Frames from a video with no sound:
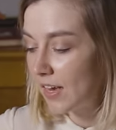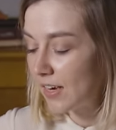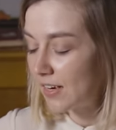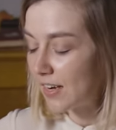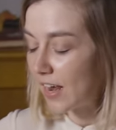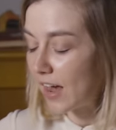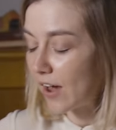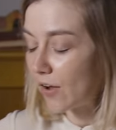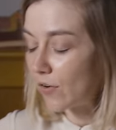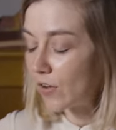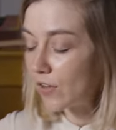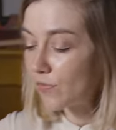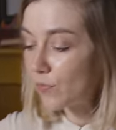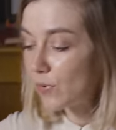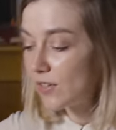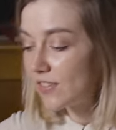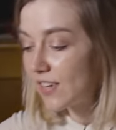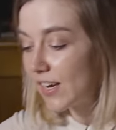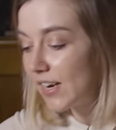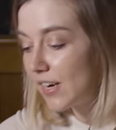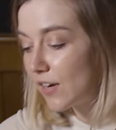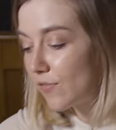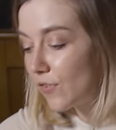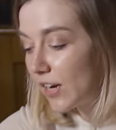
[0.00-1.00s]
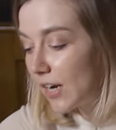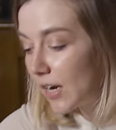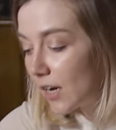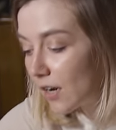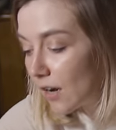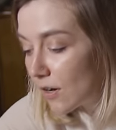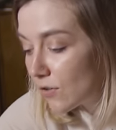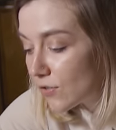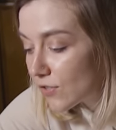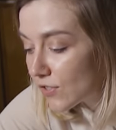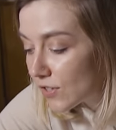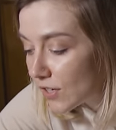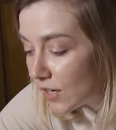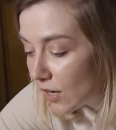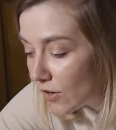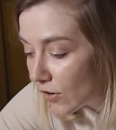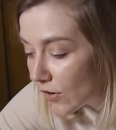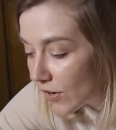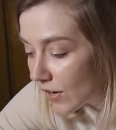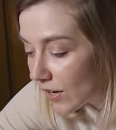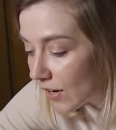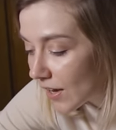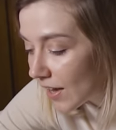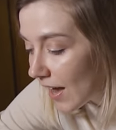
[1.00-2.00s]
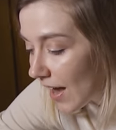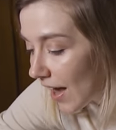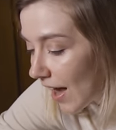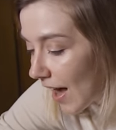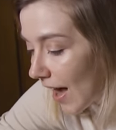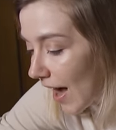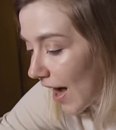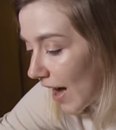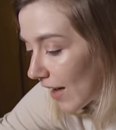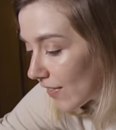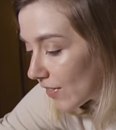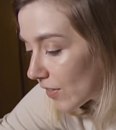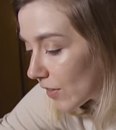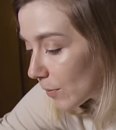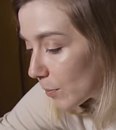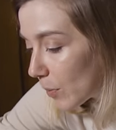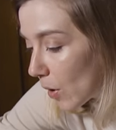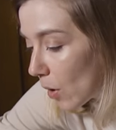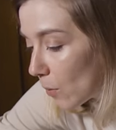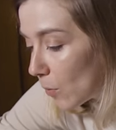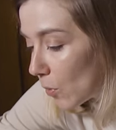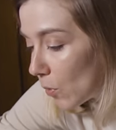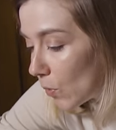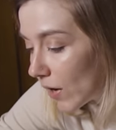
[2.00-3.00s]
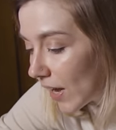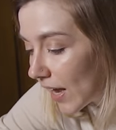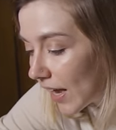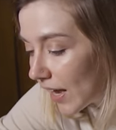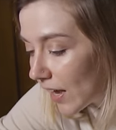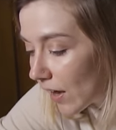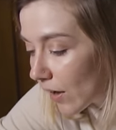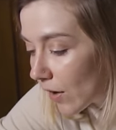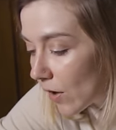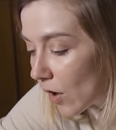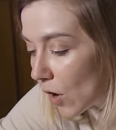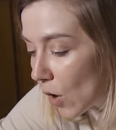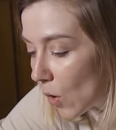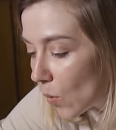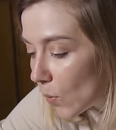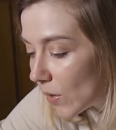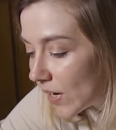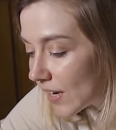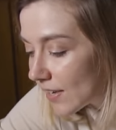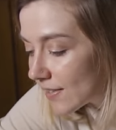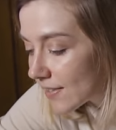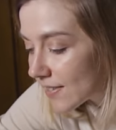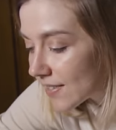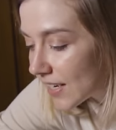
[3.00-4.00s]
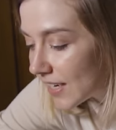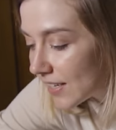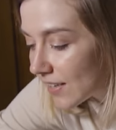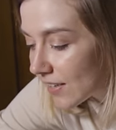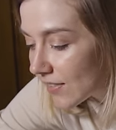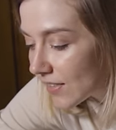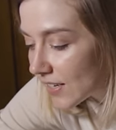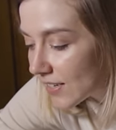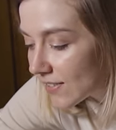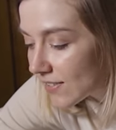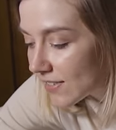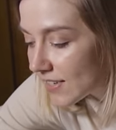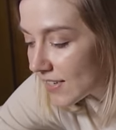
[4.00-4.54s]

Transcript: Now, if we take a very close look at the pommel here, we can see that this